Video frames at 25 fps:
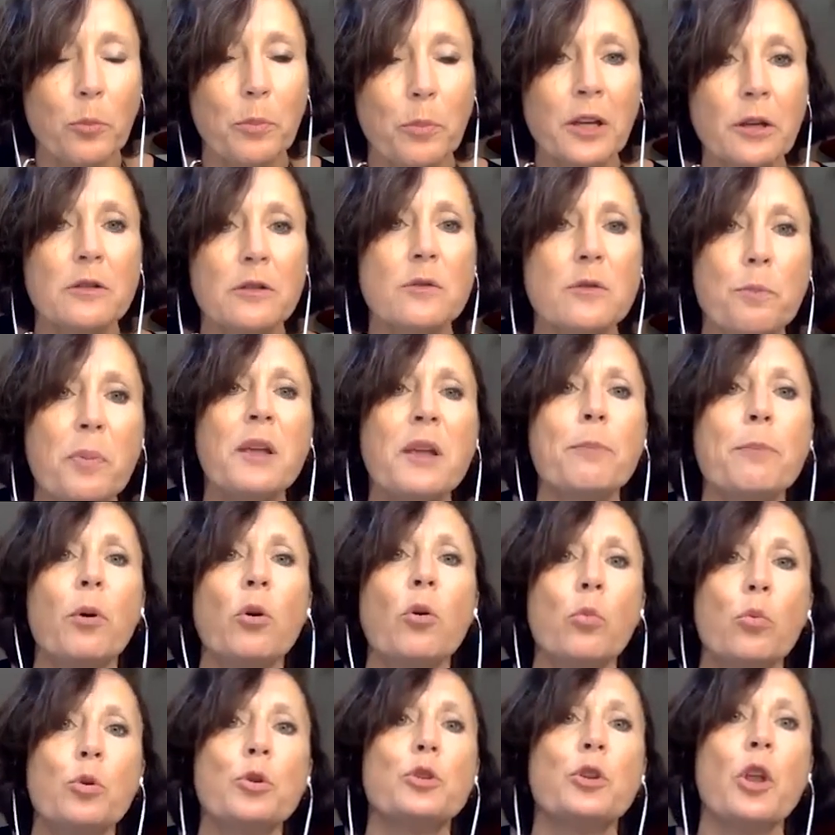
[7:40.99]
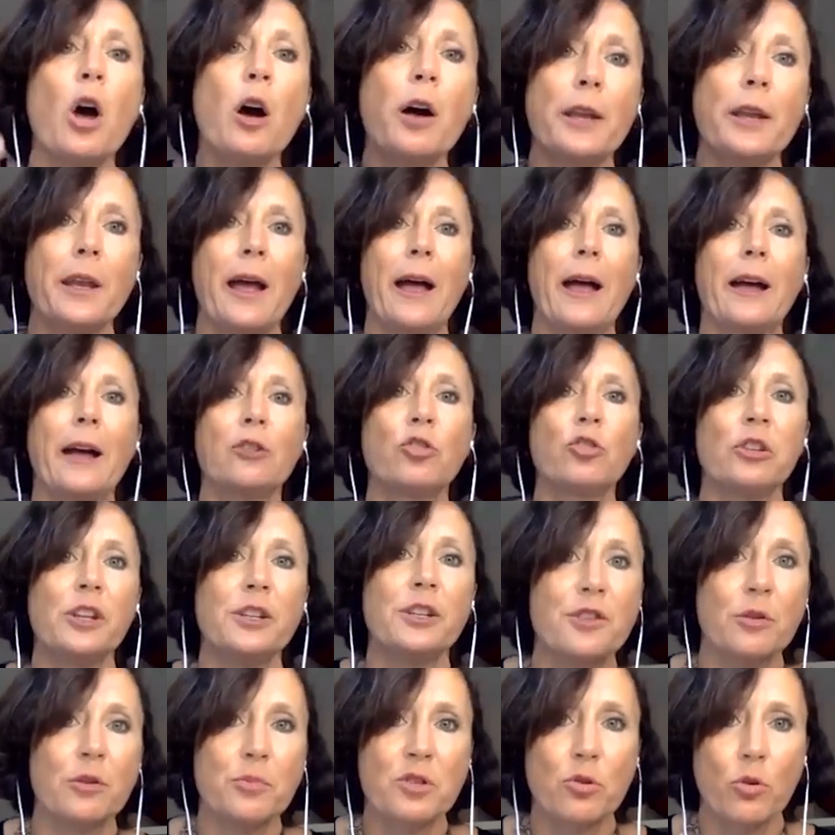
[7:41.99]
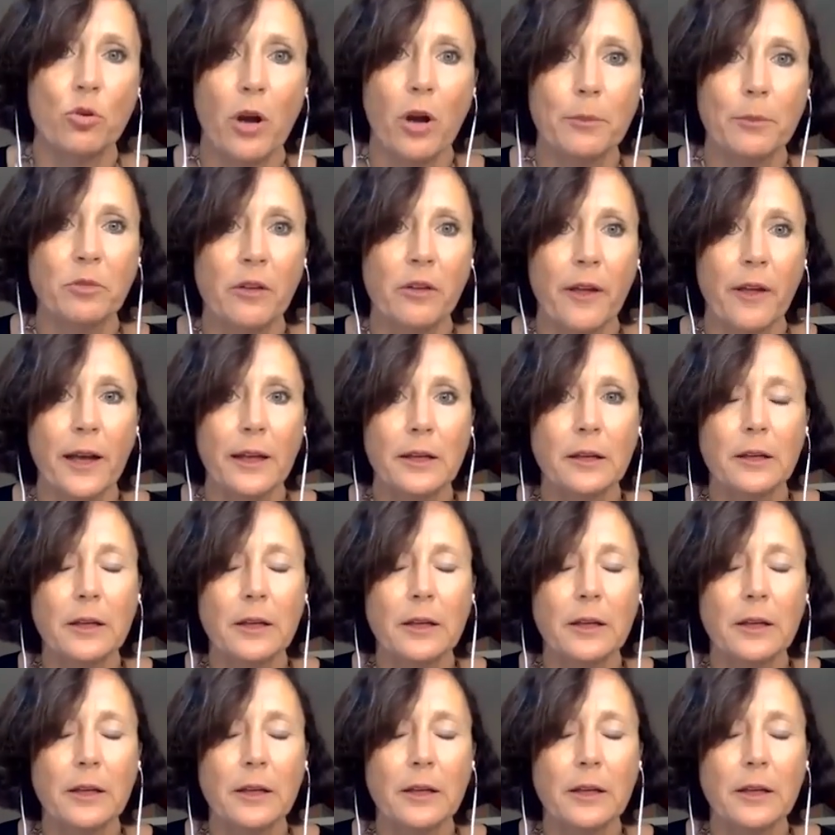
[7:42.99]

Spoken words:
because people would not actually subscribe to that.